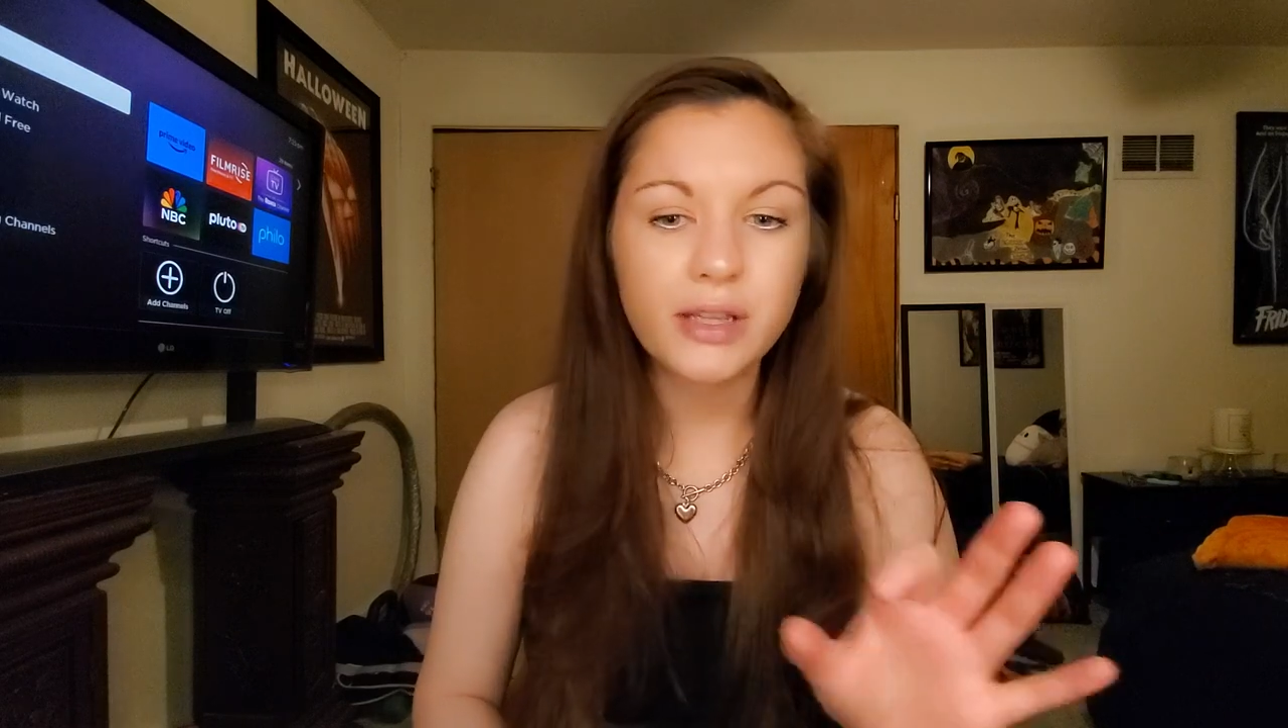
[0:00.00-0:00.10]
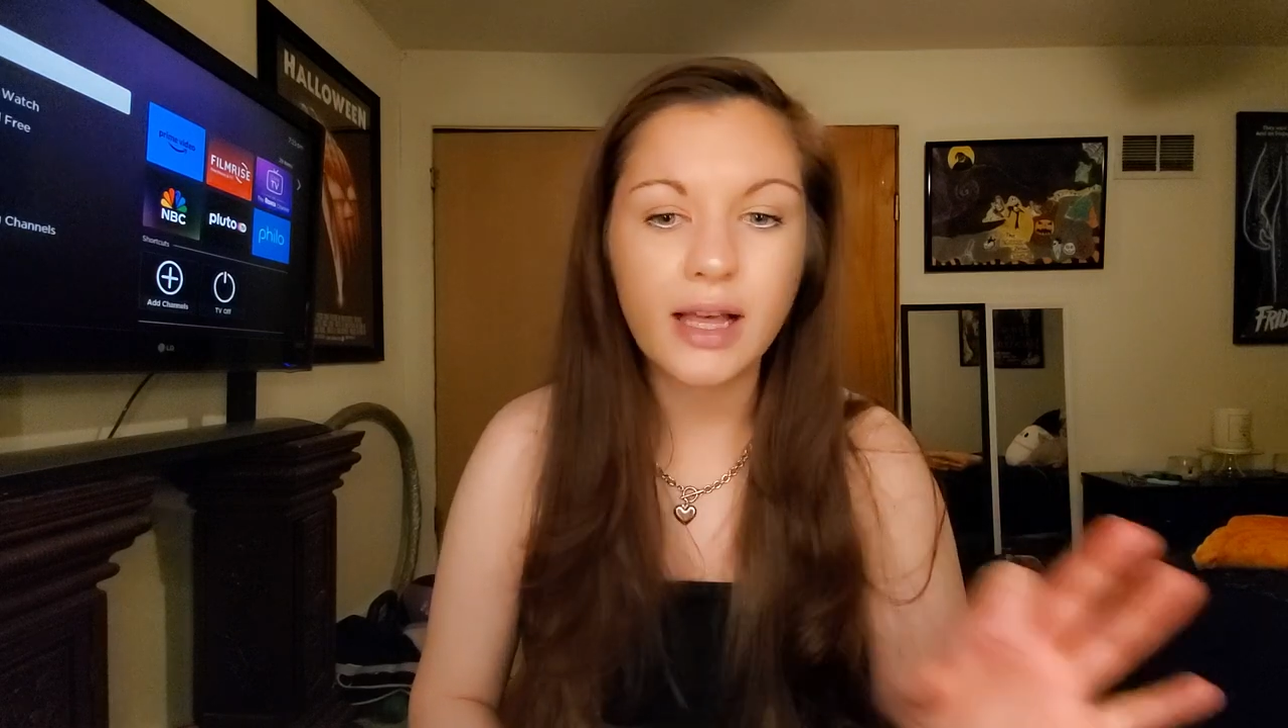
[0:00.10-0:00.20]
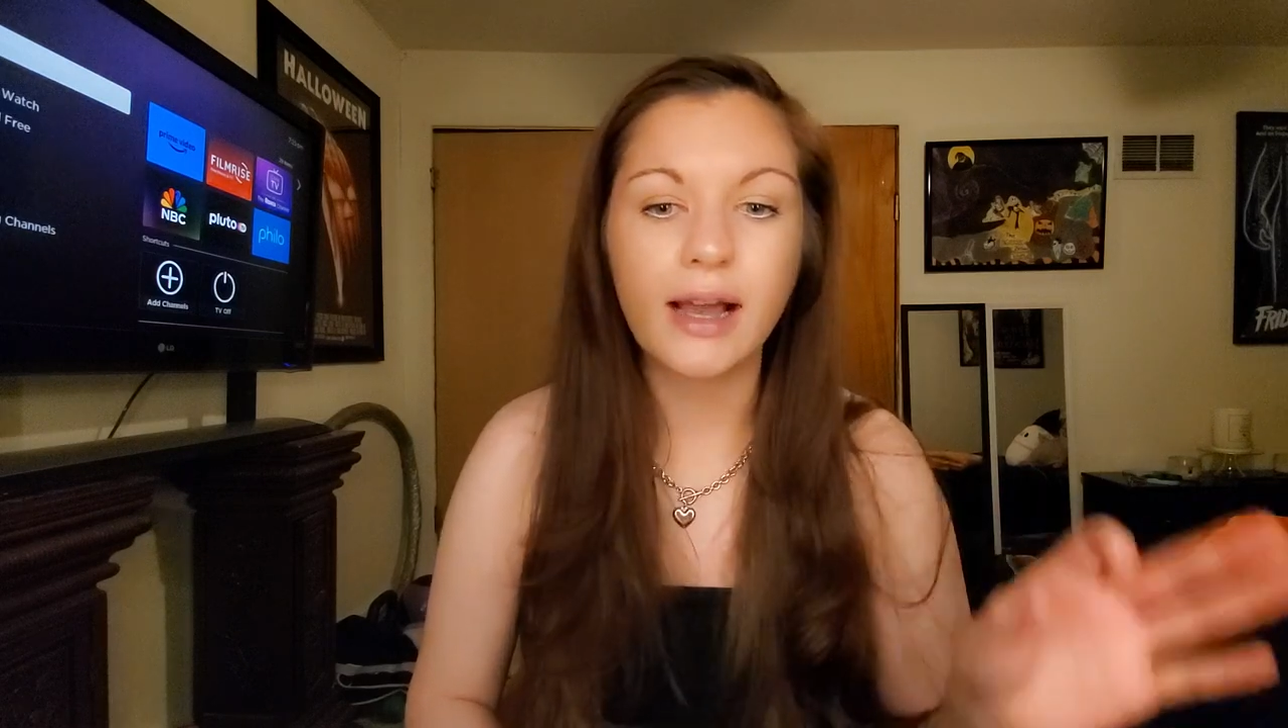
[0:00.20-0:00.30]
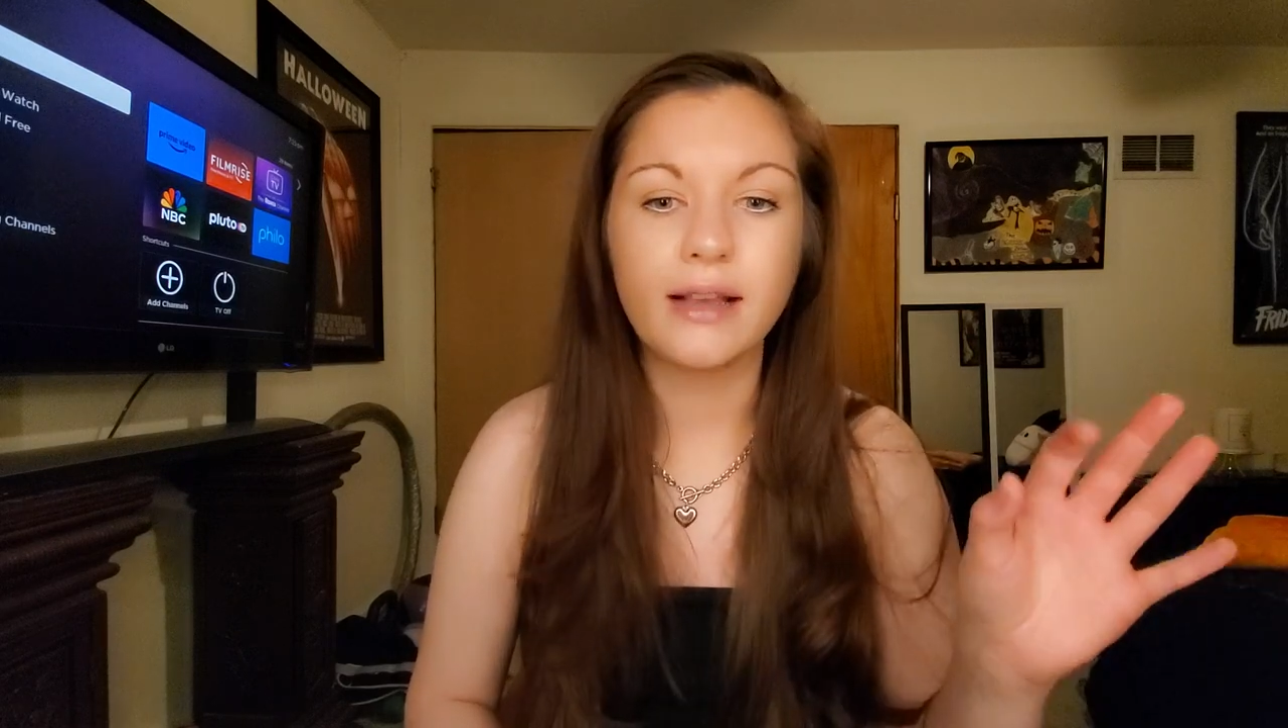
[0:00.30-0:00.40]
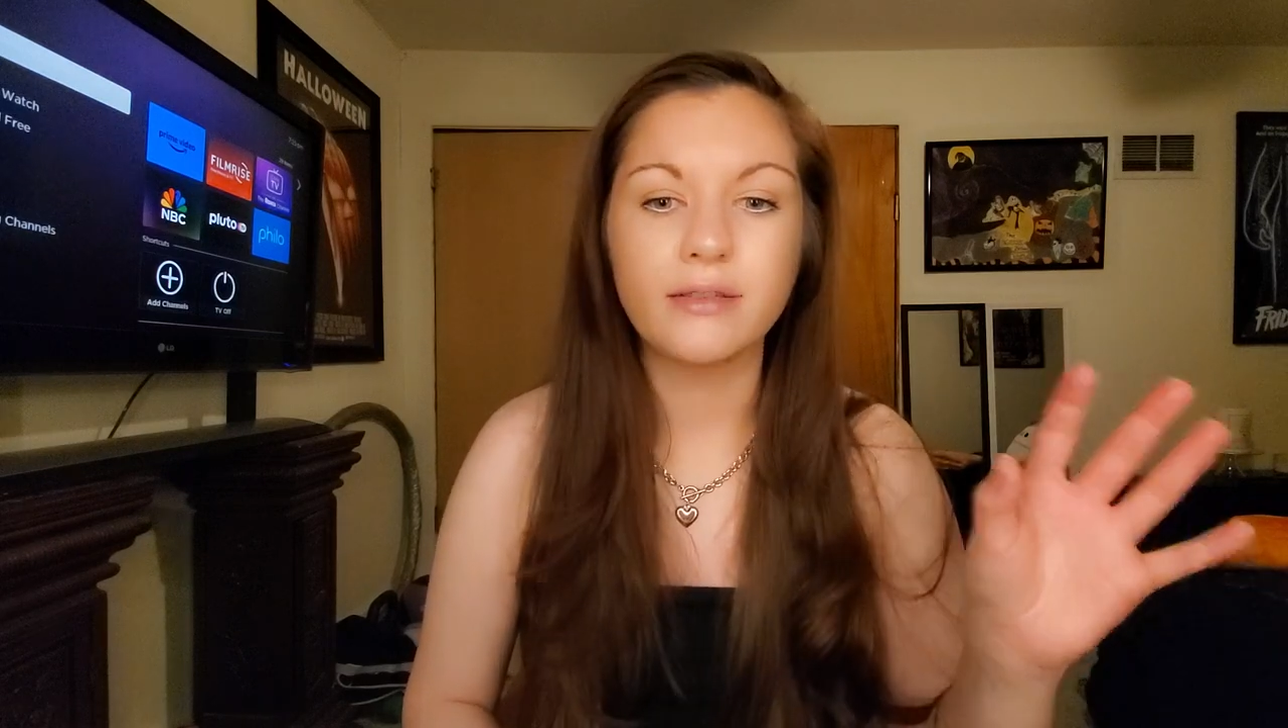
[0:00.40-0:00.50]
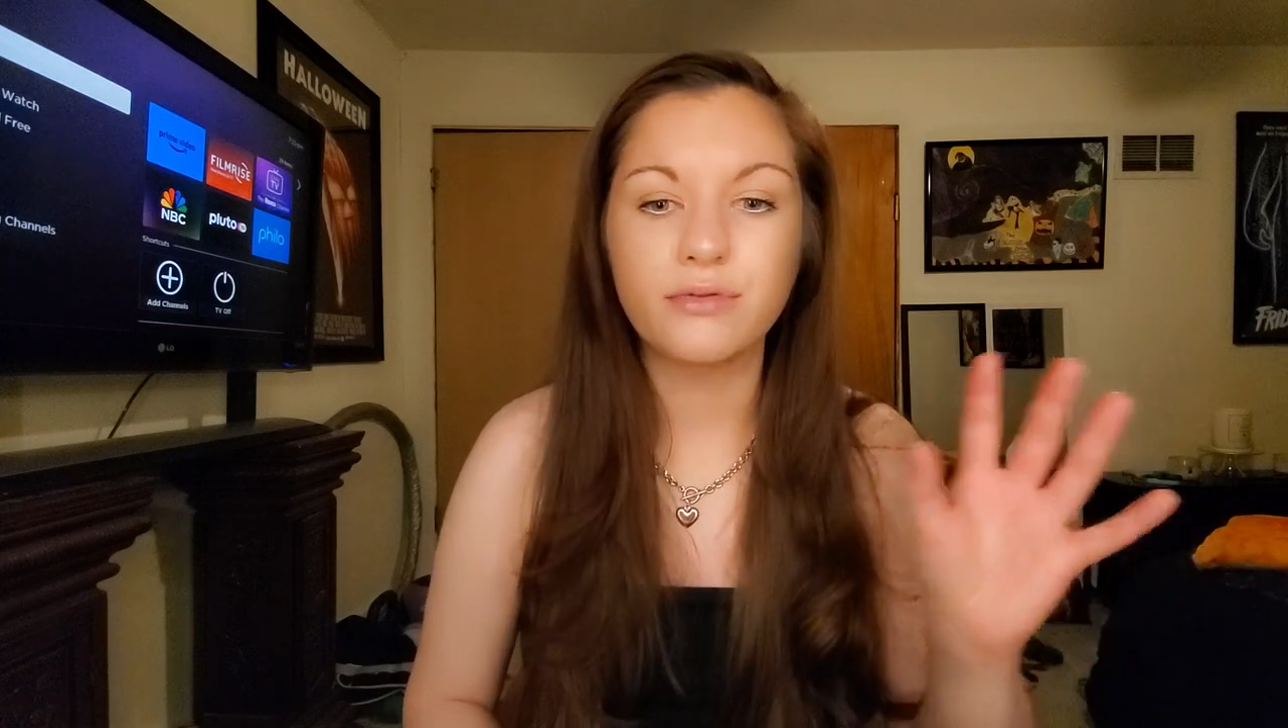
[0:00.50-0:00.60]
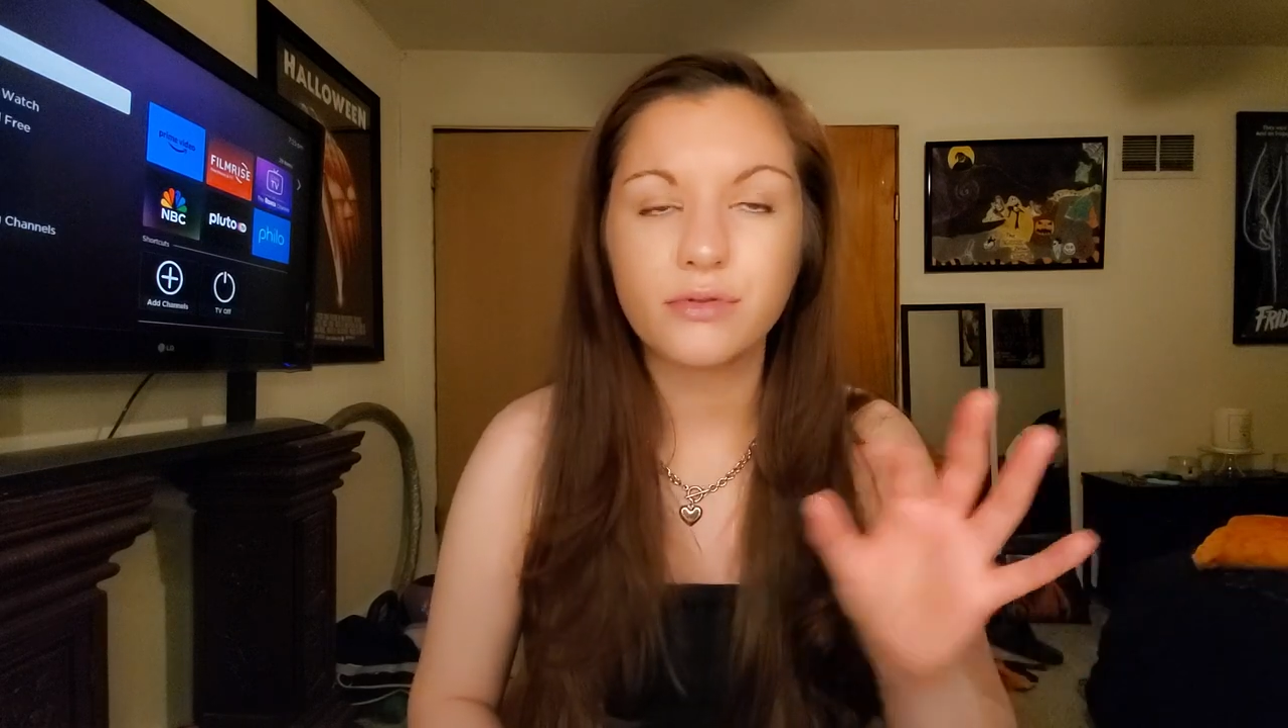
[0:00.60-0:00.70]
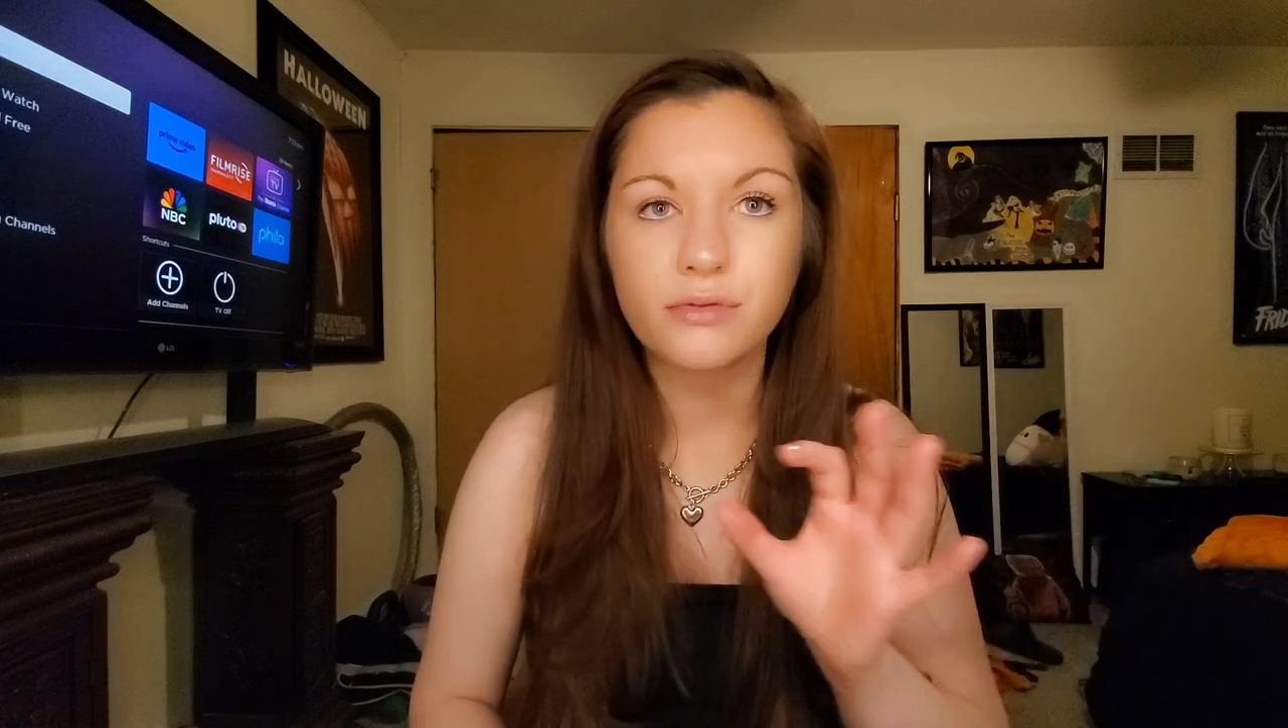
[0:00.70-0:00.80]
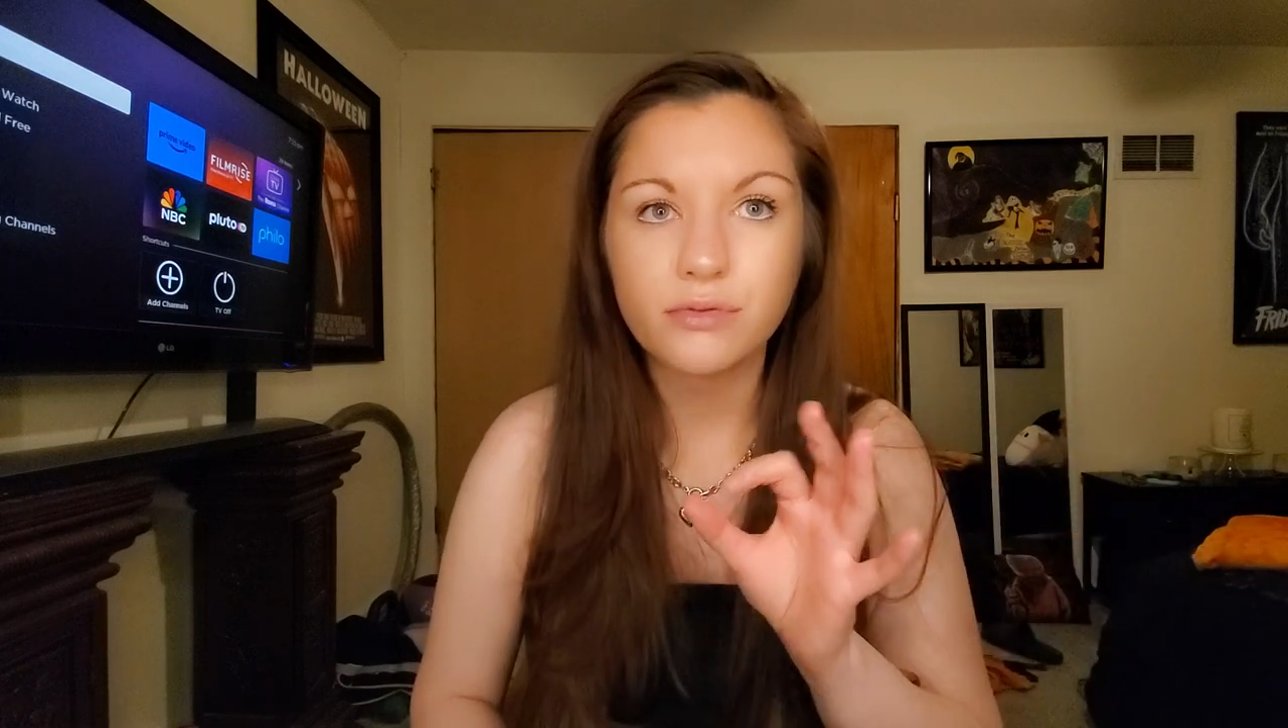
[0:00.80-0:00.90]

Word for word: lies,